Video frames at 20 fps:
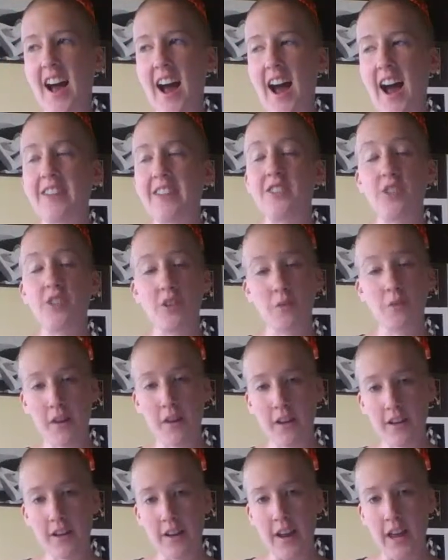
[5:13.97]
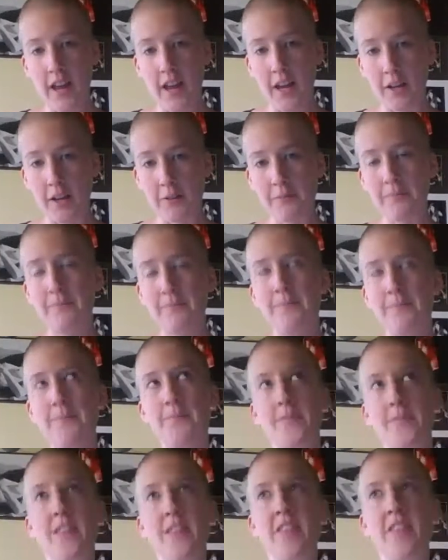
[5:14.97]
I do want to name
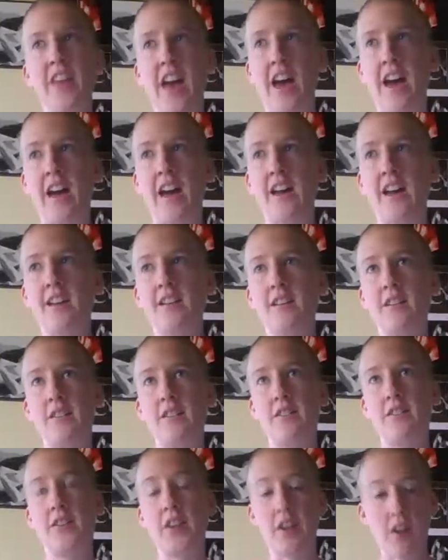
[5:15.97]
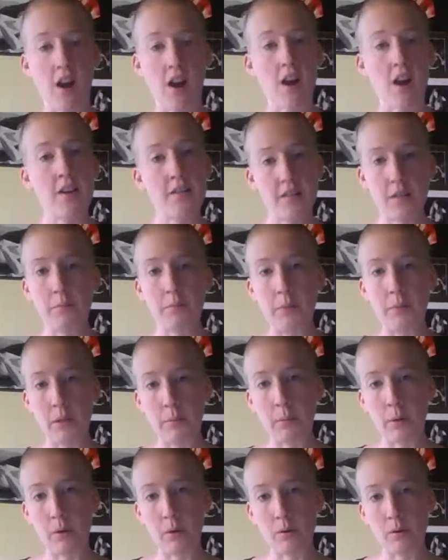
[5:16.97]
that there are some
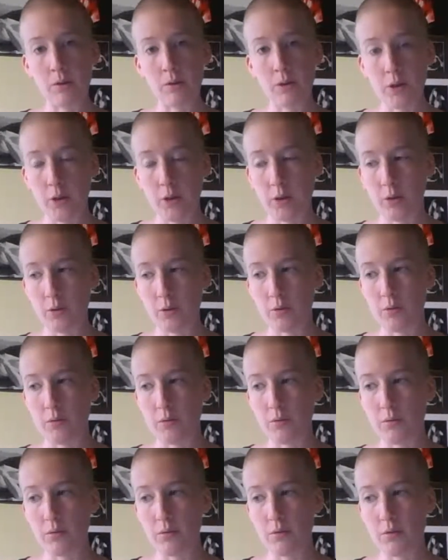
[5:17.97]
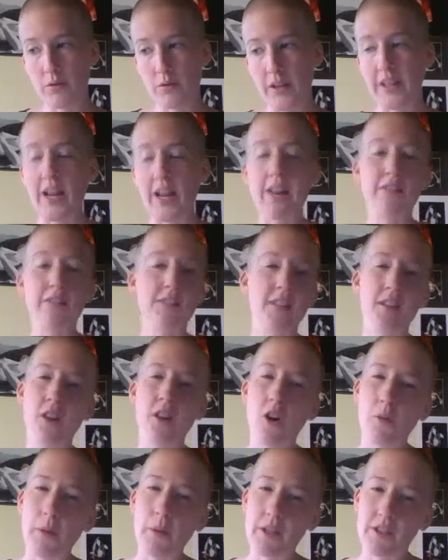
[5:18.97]
people who, like, I've seen a
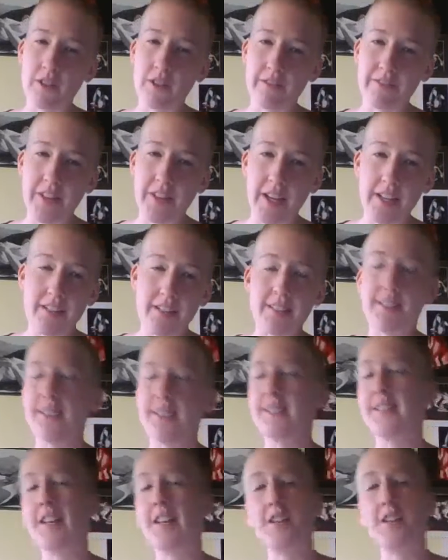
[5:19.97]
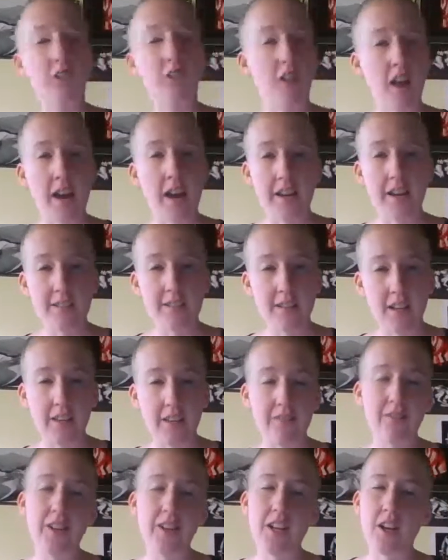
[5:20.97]
whole bunch of like sensationalized like
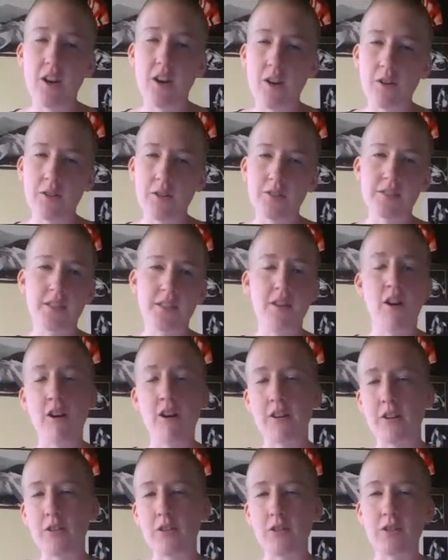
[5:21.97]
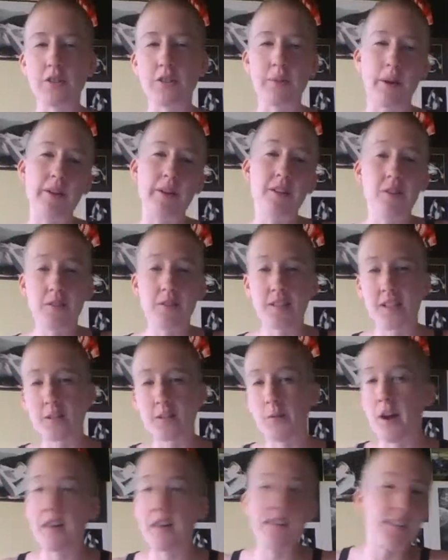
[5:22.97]
videos and articles about
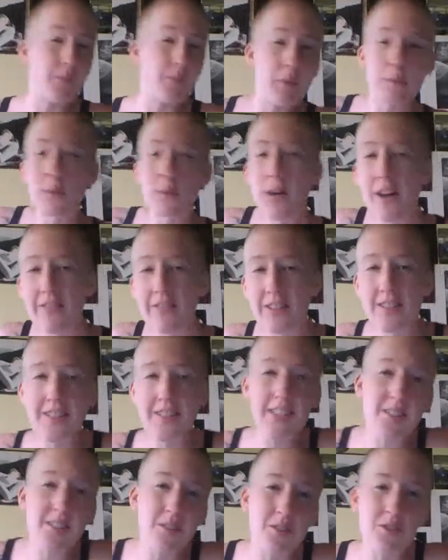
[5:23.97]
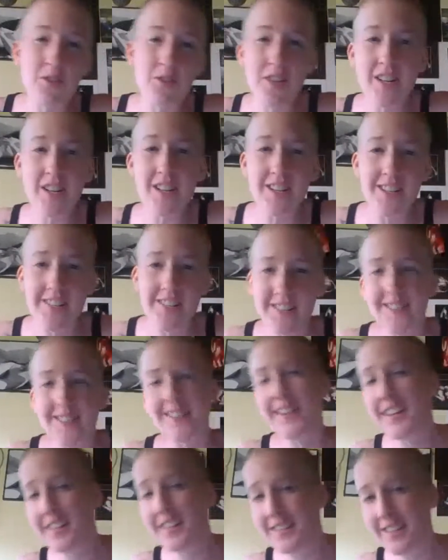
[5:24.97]
ecosexuality, people having sex with trees and
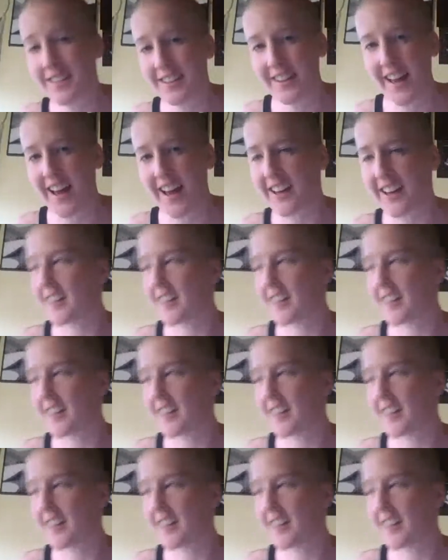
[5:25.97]
things like that.